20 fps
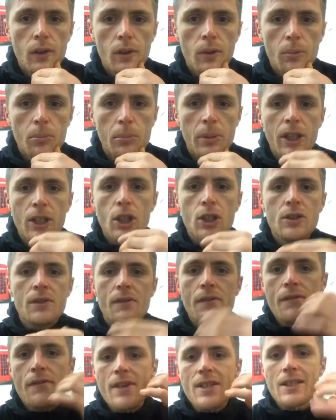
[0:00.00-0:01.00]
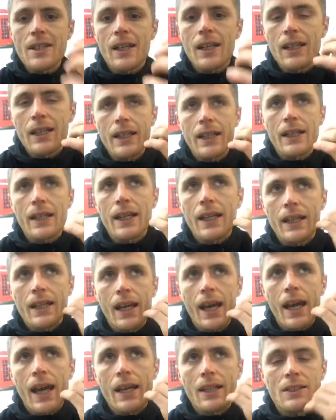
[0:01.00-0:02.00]
But it doesn't physically
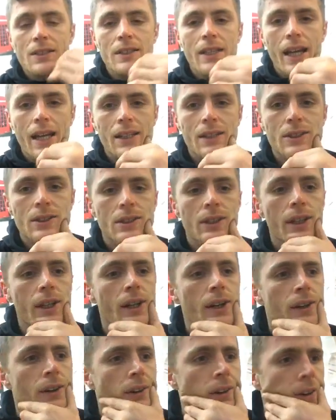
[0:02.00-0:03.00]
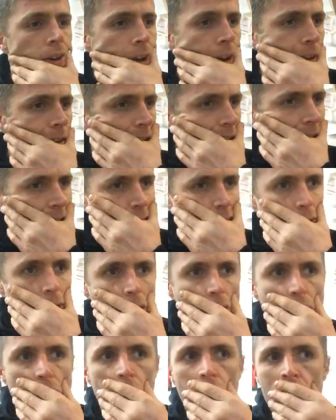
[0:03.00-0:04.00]
exist. And I was
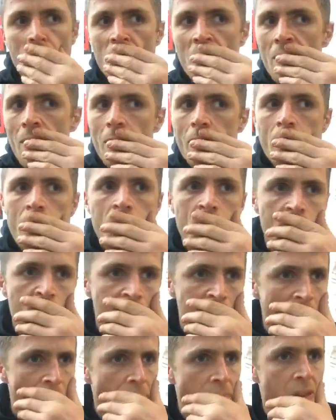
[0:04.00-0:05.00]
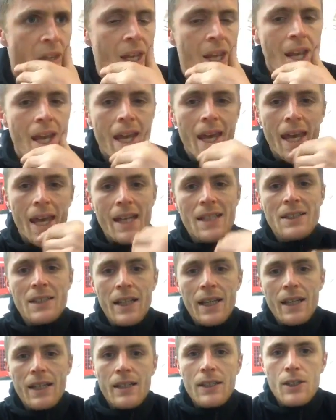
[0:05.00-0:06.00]
just wondering, is
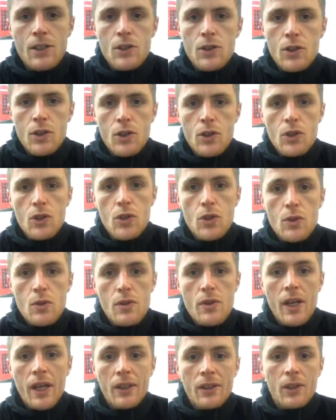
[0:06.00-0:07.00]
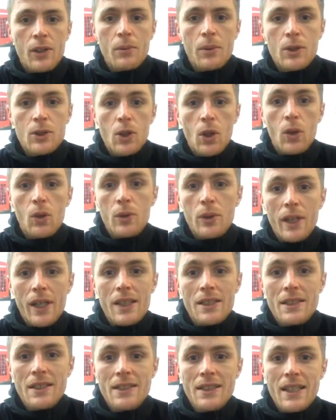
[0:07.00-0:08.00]
it the new thing that we're told it
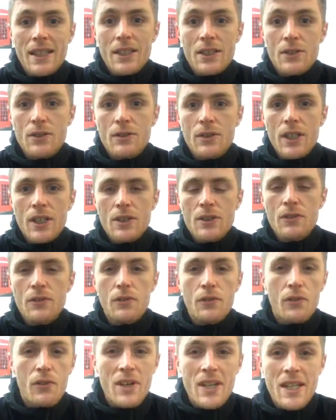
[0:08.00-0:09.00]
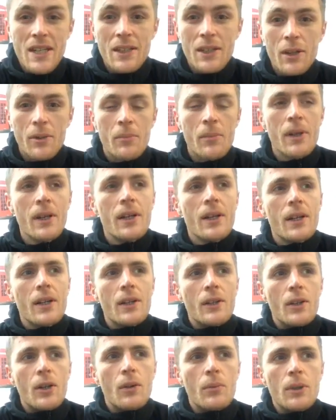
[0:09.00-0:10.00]
is? Is it this freedom
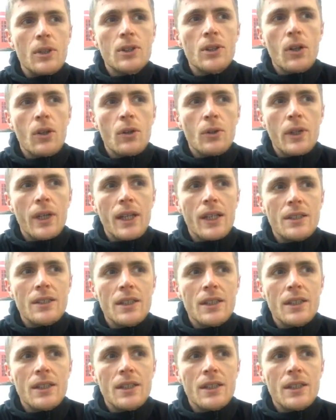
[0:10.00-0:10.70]
that we're told it is?